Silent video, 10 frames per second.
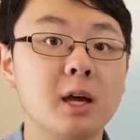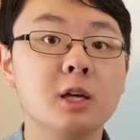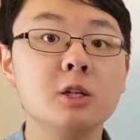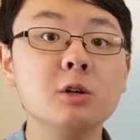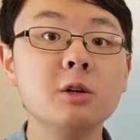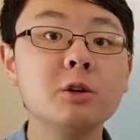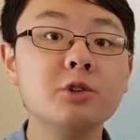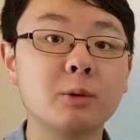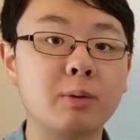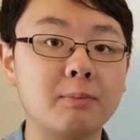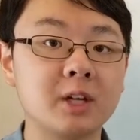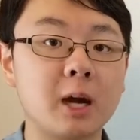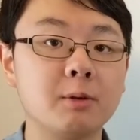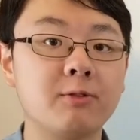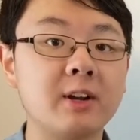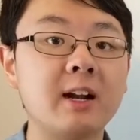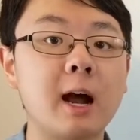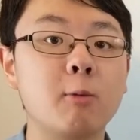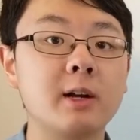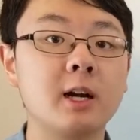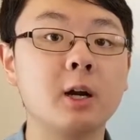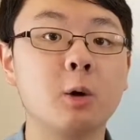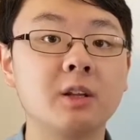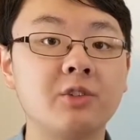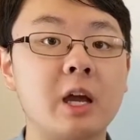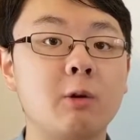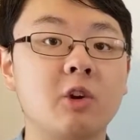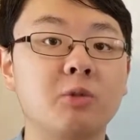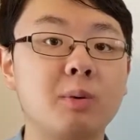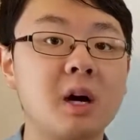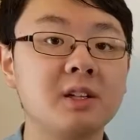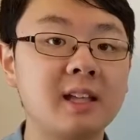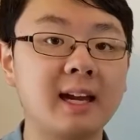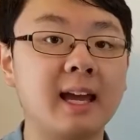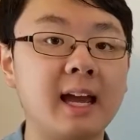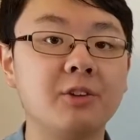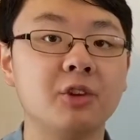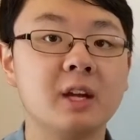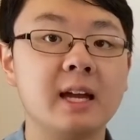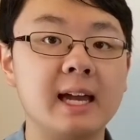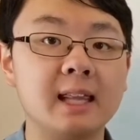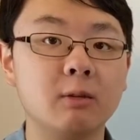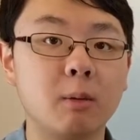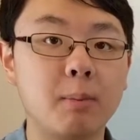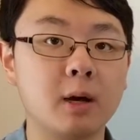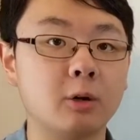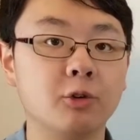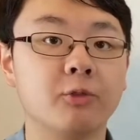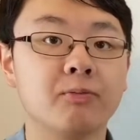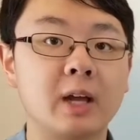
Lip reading: you use your prep time to figure out what you're going to say to respond to that case in the rebuttals.